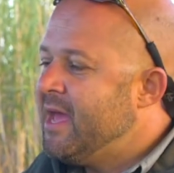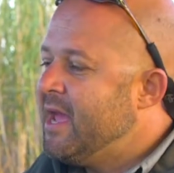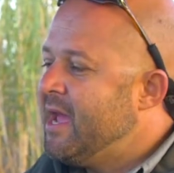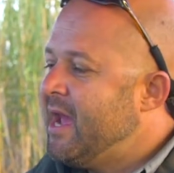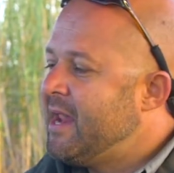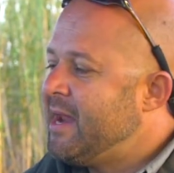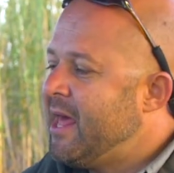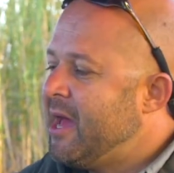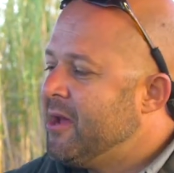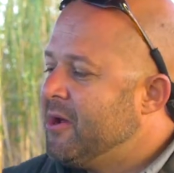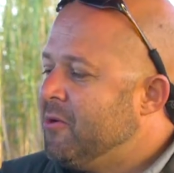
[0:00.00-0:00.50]

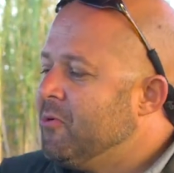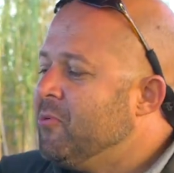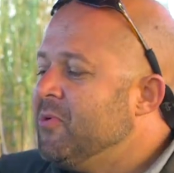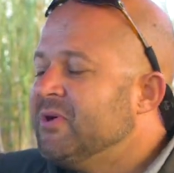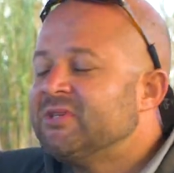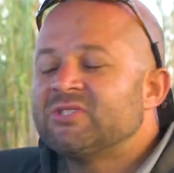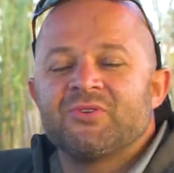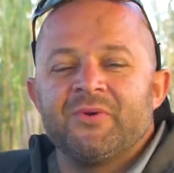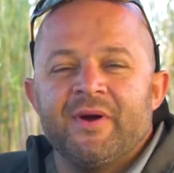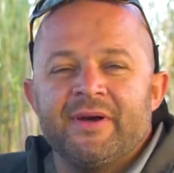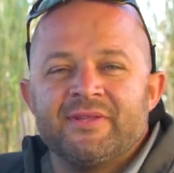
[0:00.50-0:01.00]
and I
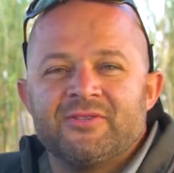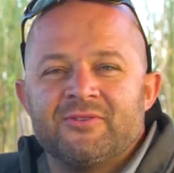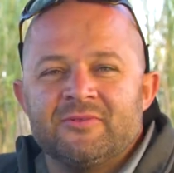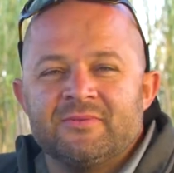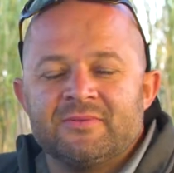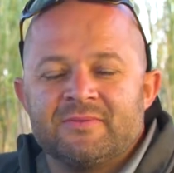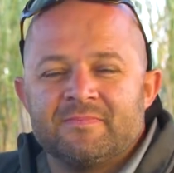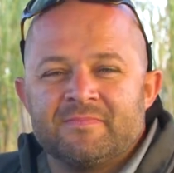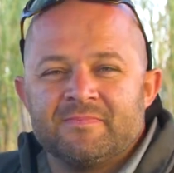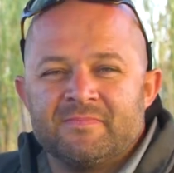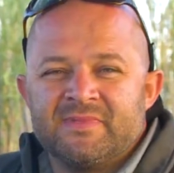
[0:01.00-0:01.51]
always try
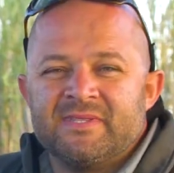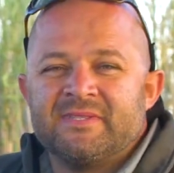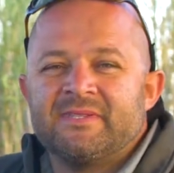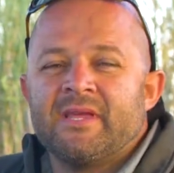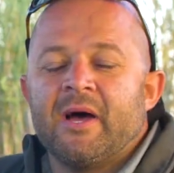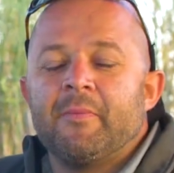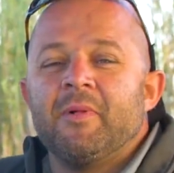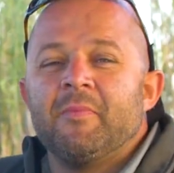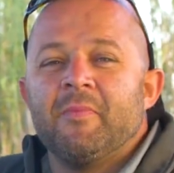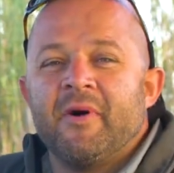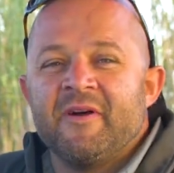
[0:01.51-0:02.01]
to
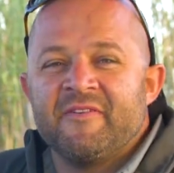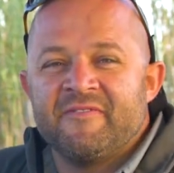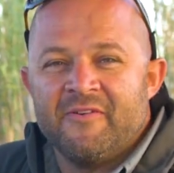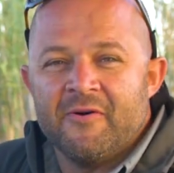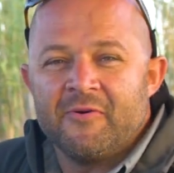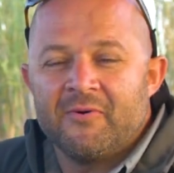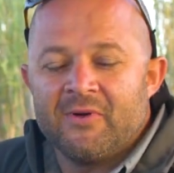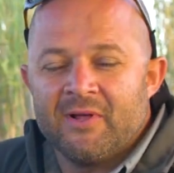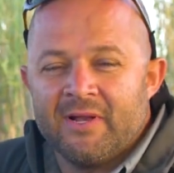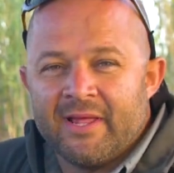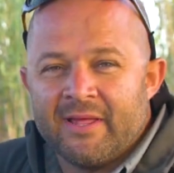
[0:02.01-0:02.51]
double my
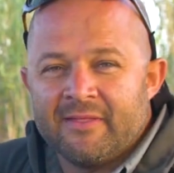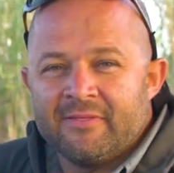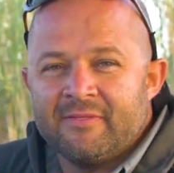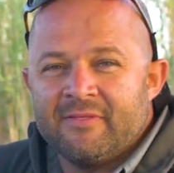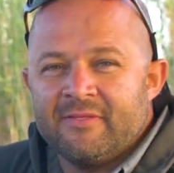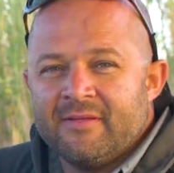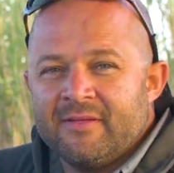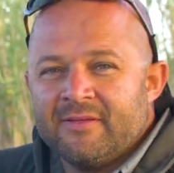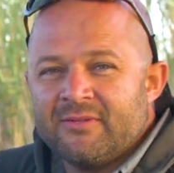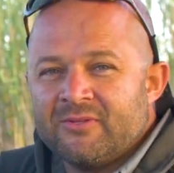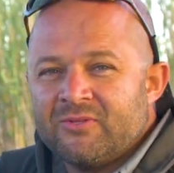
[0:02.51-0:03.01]
focal
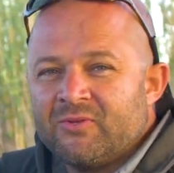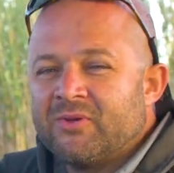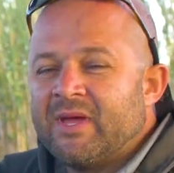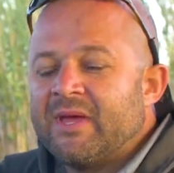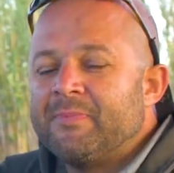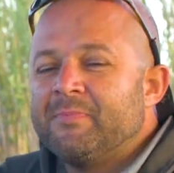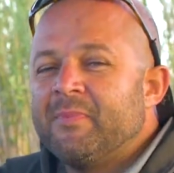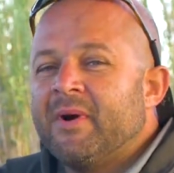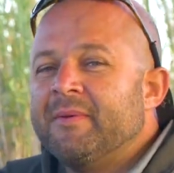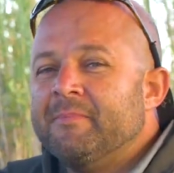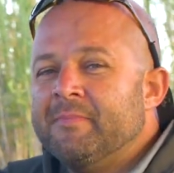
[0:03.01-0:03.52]
length to
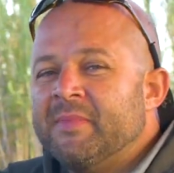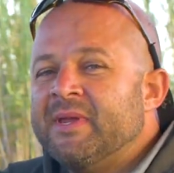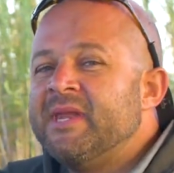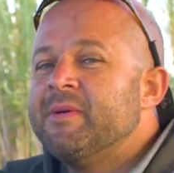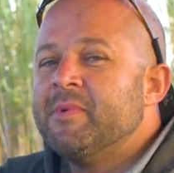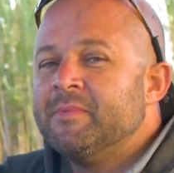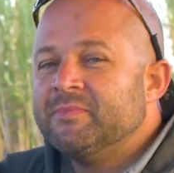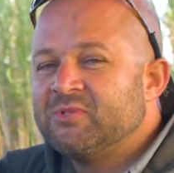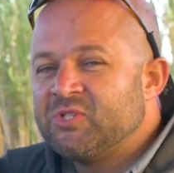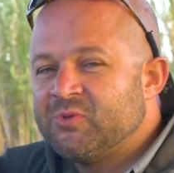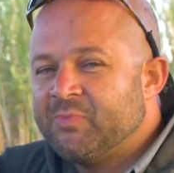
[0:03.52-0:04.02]
get my
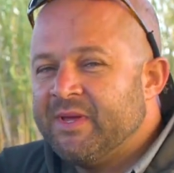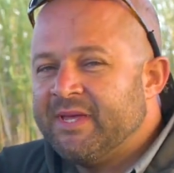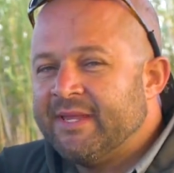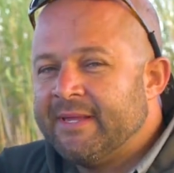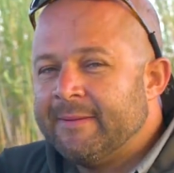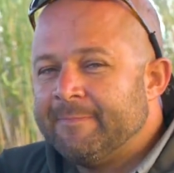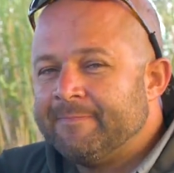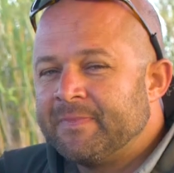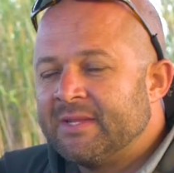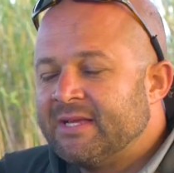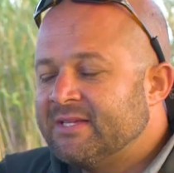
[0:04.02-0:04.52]
minimum speed.
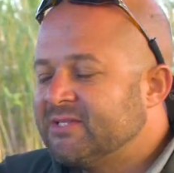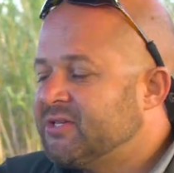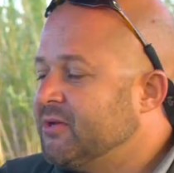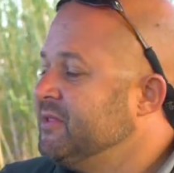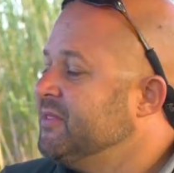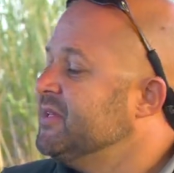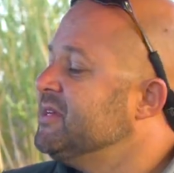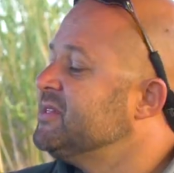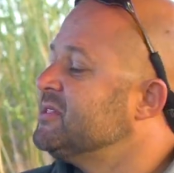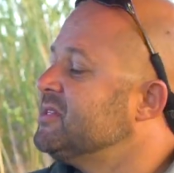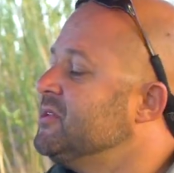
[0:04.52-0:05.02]
So
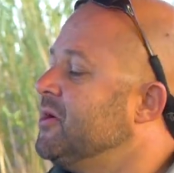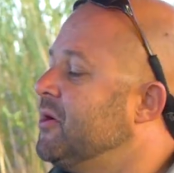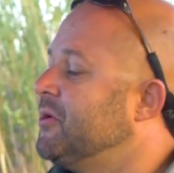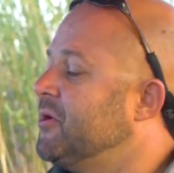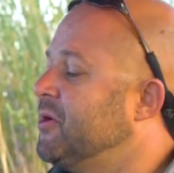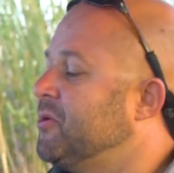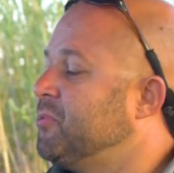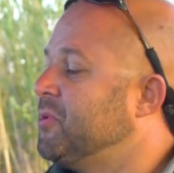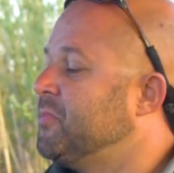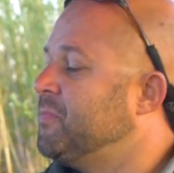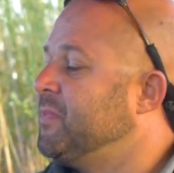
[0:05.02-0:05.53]
in this
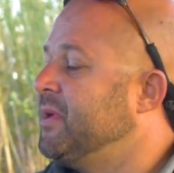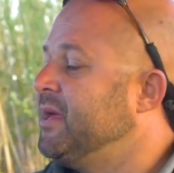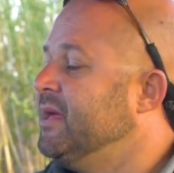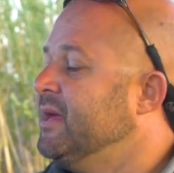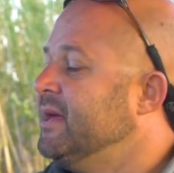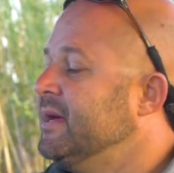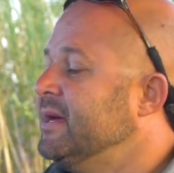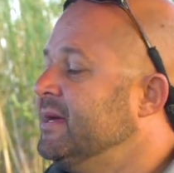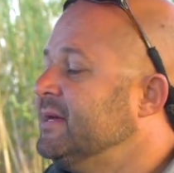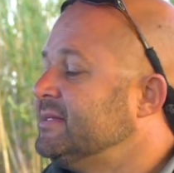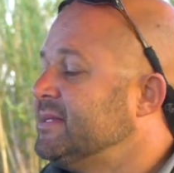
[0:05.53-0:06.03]
scenario, it would be
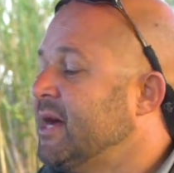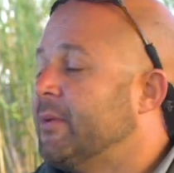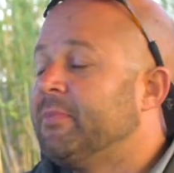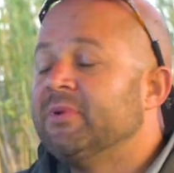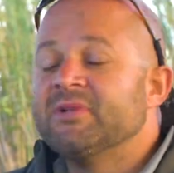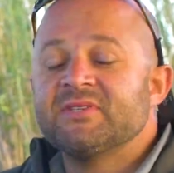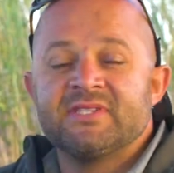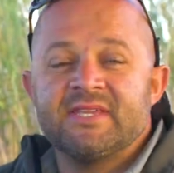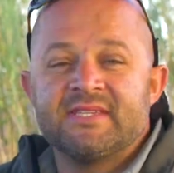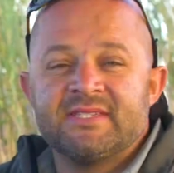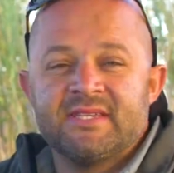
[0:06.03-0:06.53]

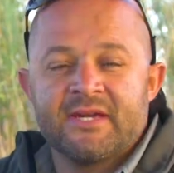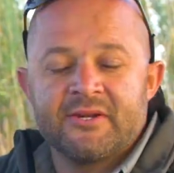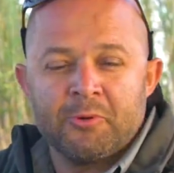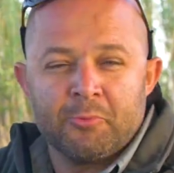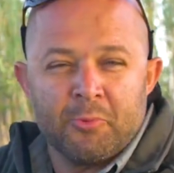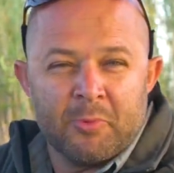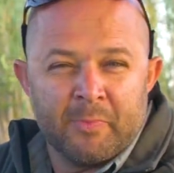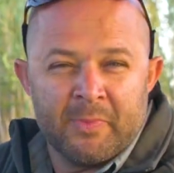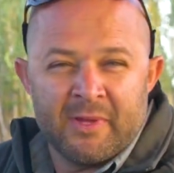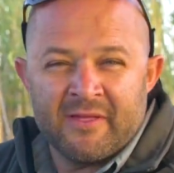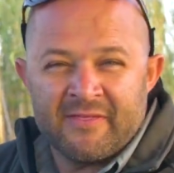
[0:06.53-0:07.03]
double 600
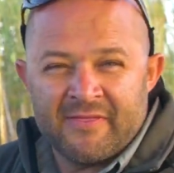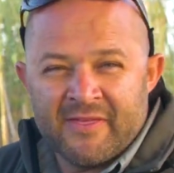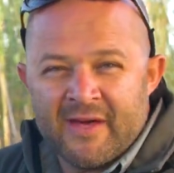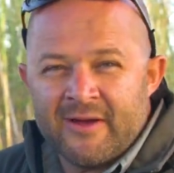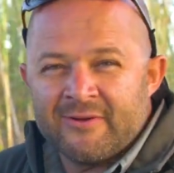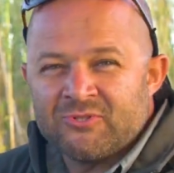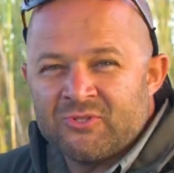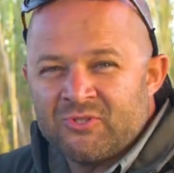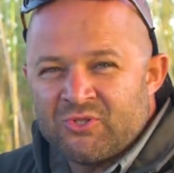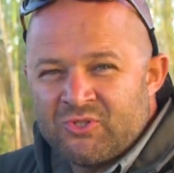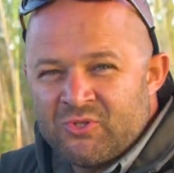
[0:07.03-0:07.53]
would be
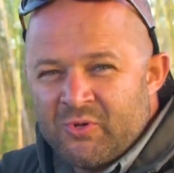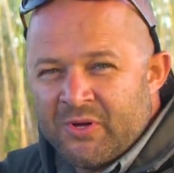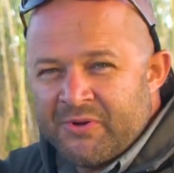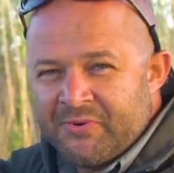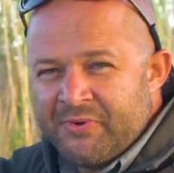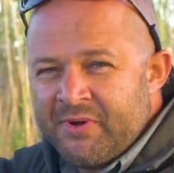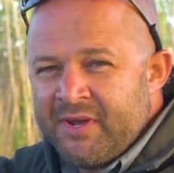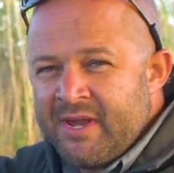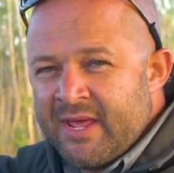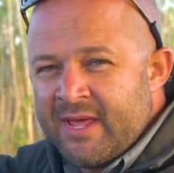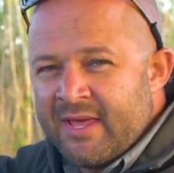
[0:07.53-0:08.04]

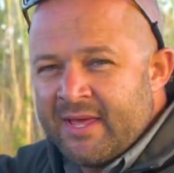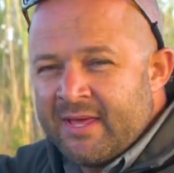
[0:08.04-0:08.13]
1200.